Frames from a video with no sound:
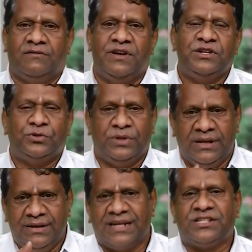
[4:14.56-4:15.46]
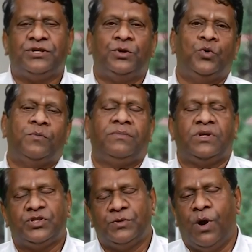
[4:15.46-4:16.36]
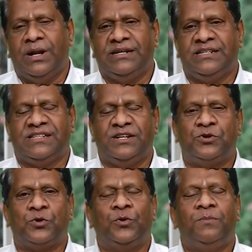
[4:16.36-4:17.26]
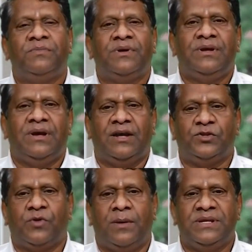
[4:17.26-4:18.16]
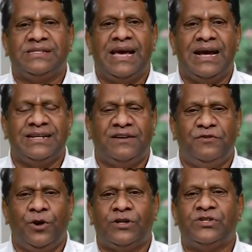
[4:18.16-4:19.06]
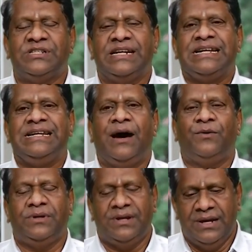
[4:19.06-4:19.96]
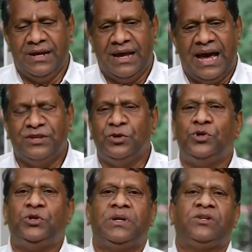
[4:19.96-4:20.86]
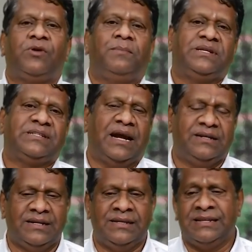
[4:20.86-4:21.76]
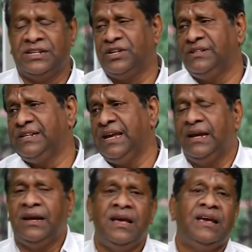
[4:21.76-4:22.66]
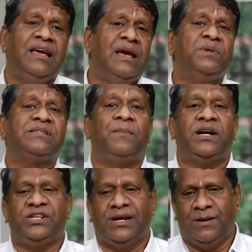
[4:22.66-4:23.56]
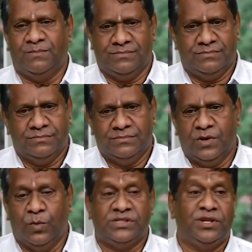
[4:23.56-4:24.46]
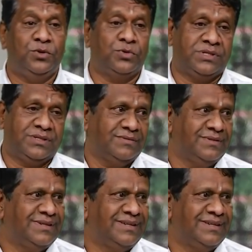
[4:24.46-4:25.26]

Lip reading: went to the next room, small adjacent room, and Swami sat and we also settled down. As usual, Swami started the session saying, Emi Samacharam, what's the news?